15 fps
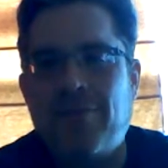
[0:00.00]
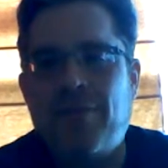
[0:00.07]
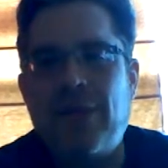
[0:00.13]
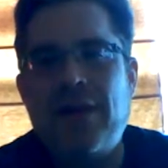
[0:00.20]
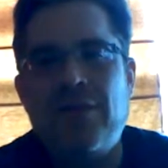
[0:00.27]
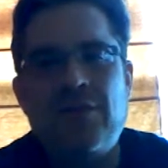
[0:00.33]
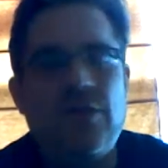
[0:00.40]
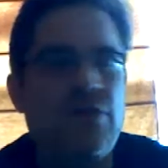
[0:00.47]

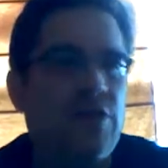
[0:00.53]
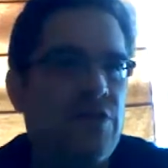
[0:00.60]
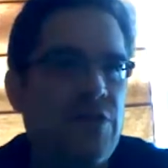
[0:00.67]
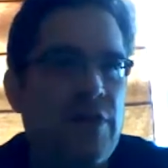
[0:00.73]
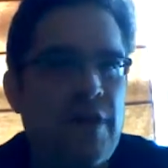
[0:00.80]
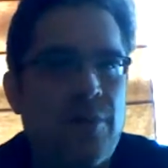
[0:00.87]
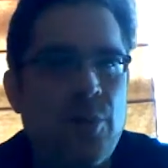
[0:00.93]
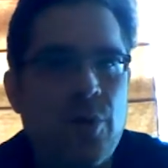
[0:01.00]
being such a
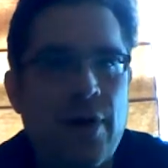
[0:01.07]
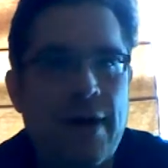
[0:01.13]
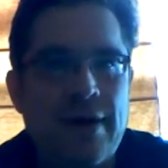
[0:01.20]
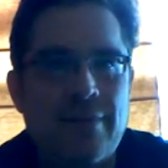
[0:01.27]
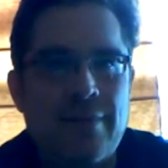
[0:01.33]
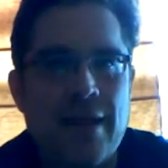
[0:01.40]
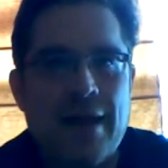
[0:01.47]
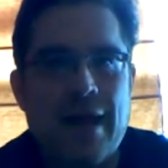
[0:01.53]
city
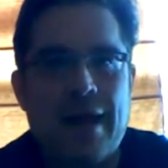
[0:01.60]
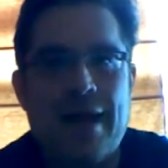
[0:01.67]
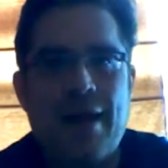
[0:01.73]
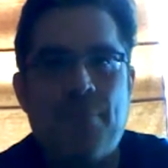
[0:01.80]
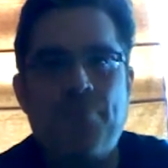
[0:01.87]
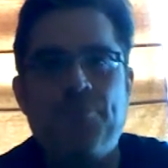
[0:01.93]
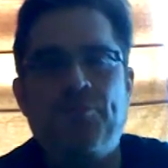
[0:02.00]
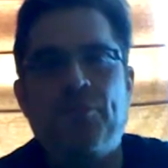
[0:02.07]
boy like I
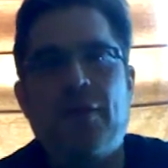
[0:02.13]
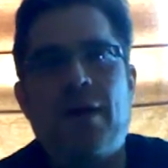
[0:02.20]
am,